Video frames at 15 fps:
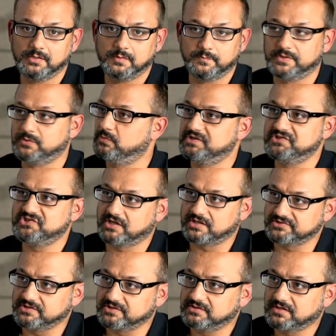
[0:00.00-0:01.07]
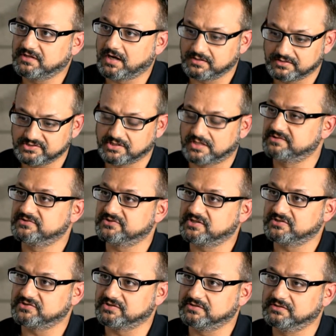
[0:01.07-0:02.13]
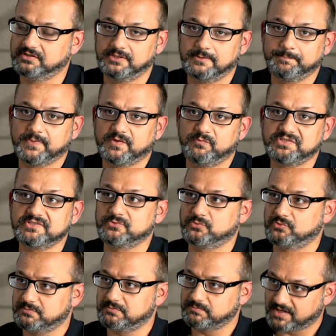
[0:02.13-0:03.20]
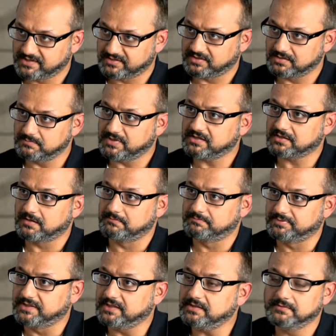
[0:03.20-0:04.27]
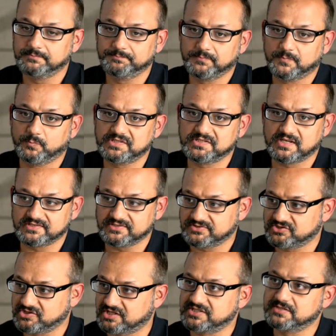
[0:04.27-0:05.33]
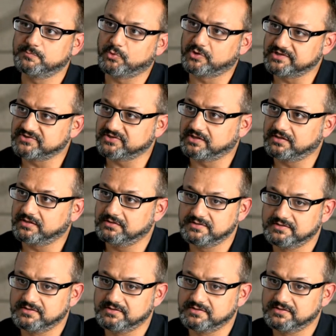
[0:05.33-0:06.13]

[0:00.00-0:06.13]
We go and charge it at a charging station, which is run by a company which has charging points there.